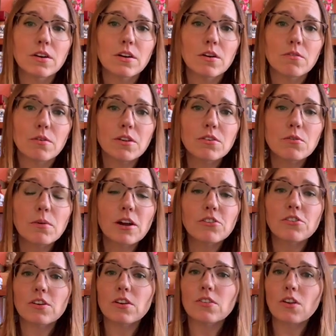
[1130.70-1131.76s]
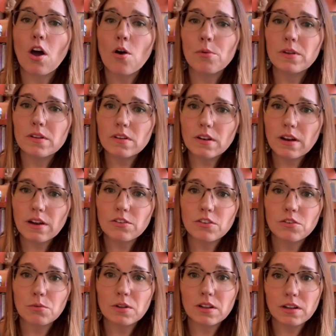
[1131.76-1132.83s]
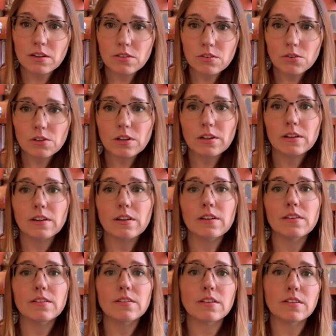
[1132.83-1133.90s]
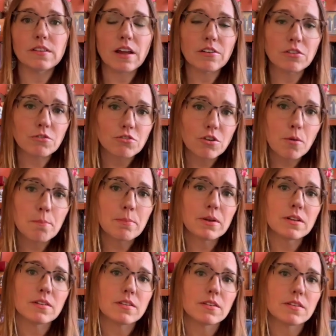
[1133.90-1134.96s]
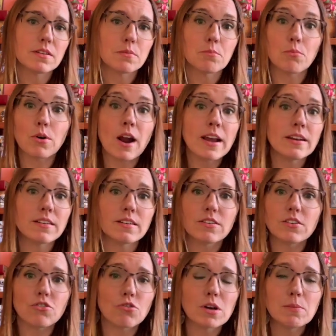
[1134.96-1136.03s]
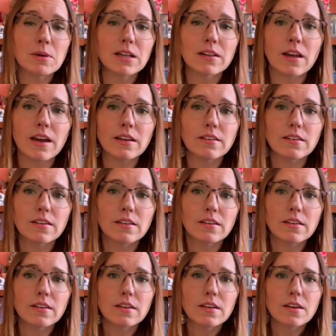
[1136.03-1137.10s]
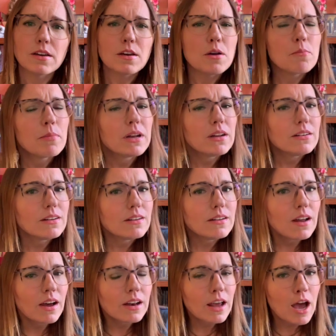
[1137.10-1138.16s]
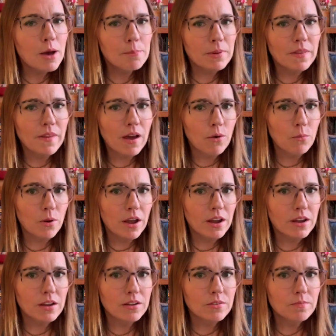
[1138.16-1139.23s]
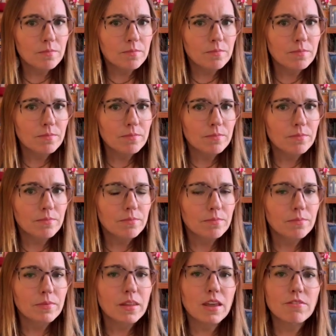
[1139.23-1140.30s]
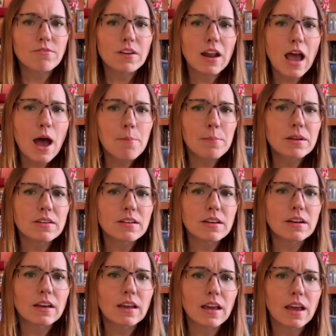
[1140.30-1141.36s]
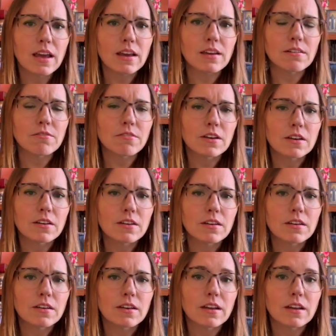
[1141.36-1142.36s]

Resurrection is always announced with Easter lilies, the sound of trumpets, bright, streaming light. But it did not happen that way. If it happened in a cave, it